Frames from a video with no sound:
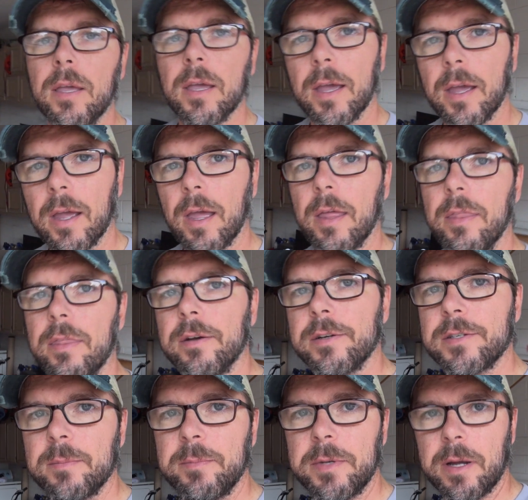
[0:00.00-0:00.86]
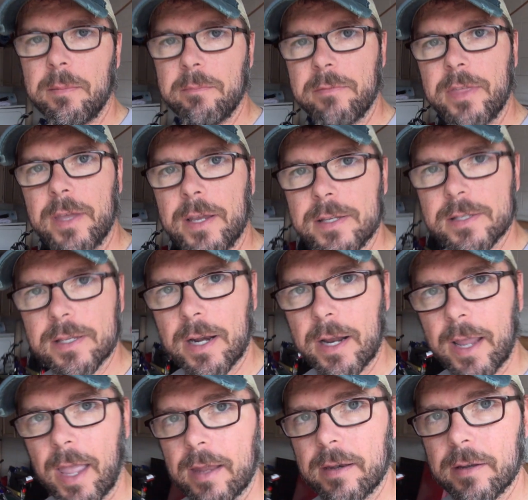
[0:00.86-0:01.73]
and there's some dumb things that
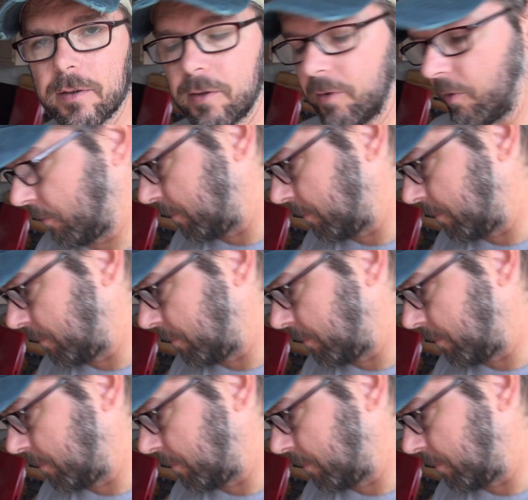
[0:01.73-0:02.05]
I had to do.